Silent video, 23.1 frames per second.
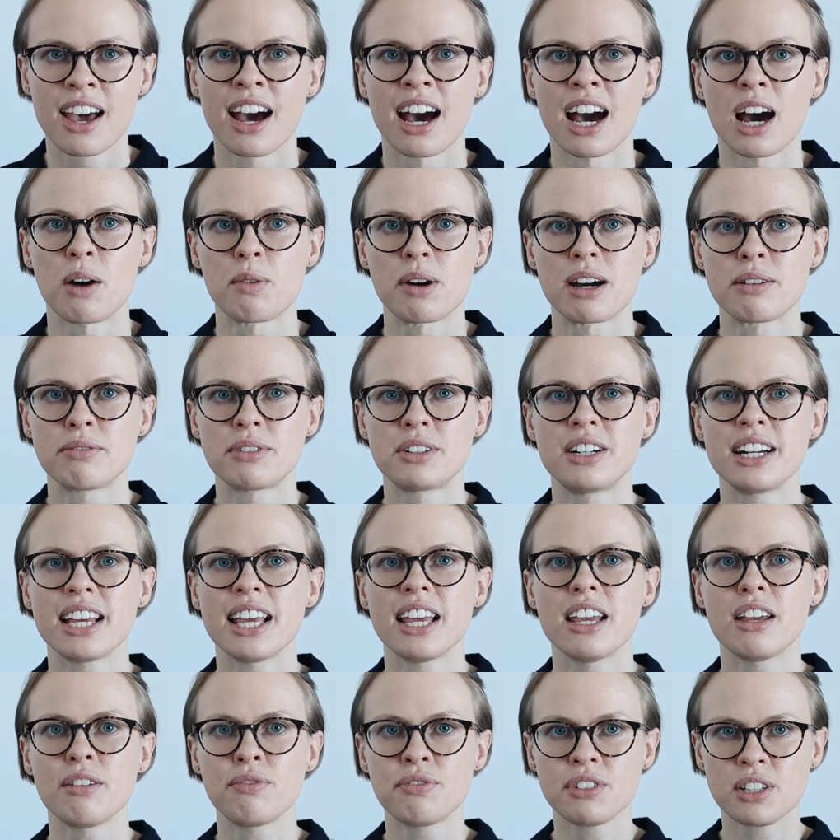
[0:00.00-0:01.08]
However,
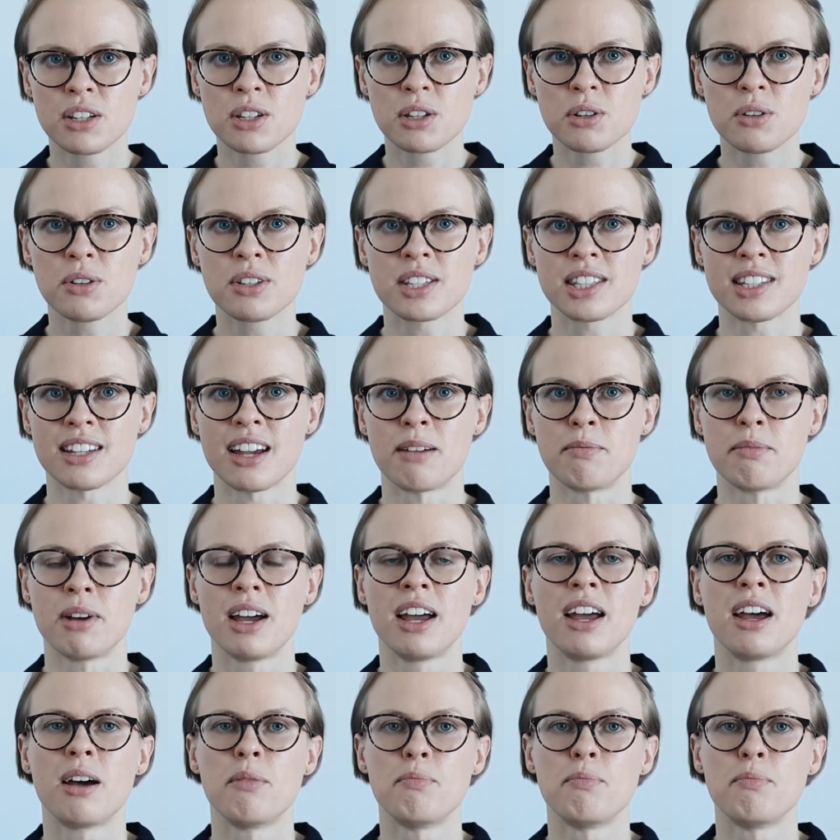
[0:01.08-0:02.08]
if you use them,